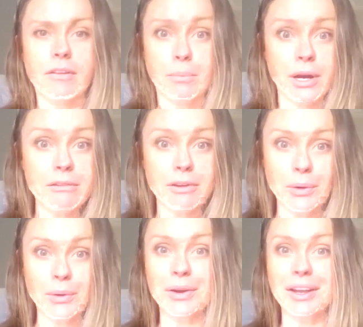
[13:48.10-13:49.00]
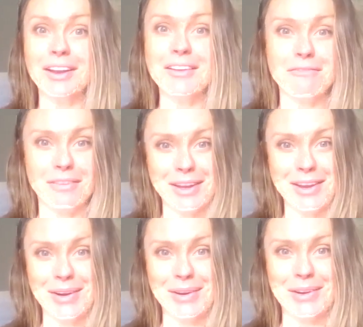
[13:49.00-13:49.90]
pre-recorded
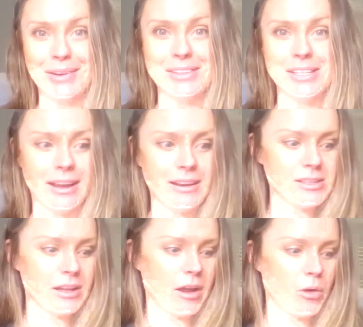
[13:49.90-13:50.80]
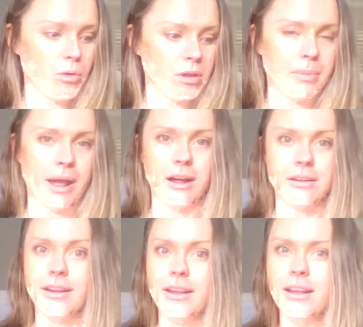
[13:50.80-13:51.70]
video content, all
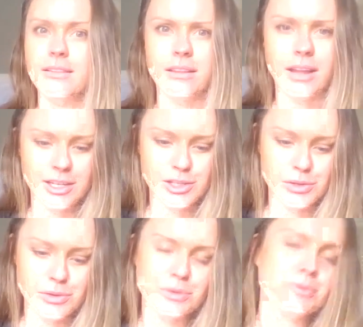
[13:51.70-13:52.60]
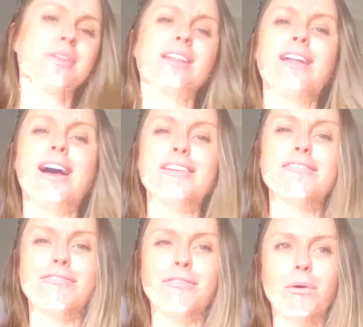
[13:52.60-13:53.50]
about the line 2, the
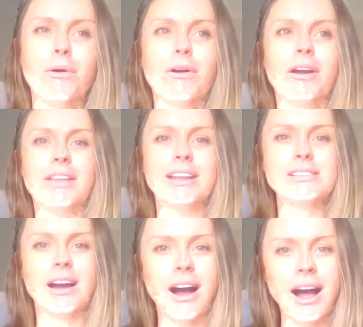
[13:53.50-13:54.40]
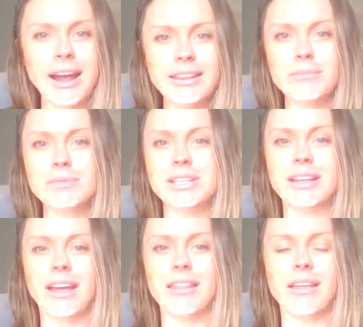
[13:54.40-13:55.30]
line 4, and then tying them
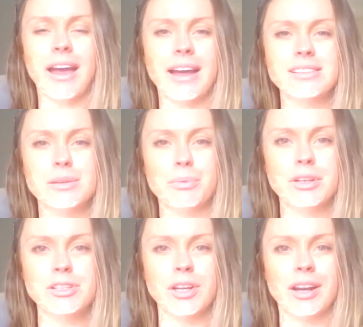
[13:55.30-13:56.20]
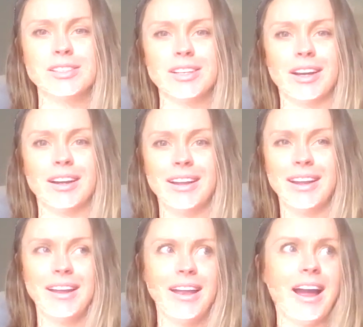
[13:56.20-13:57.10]
together as a projector,
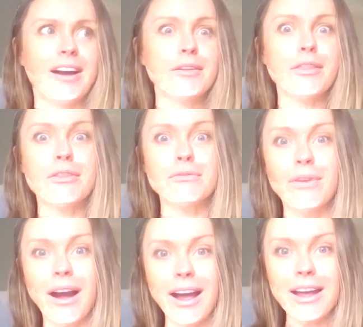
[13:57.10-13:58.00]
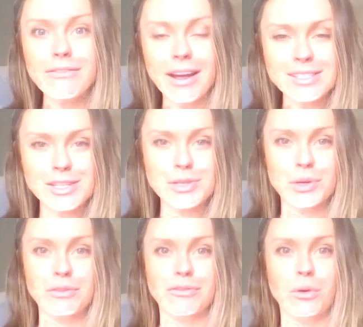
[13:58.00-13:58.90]
how to thrive as a
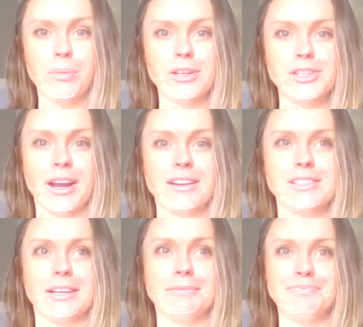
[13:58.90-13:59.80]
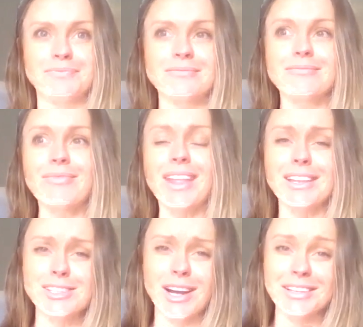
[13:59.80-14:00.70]
2/4 projector.
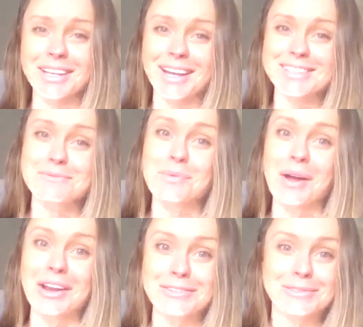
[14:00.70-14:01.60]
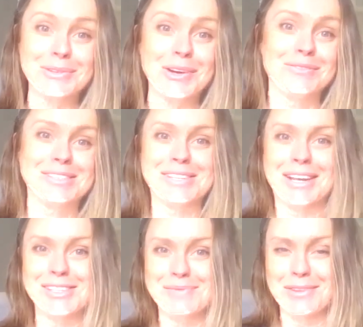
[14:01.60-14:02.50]
Charlie has a wonderful
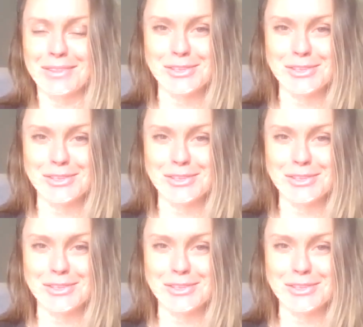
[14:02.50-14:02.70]
conversation with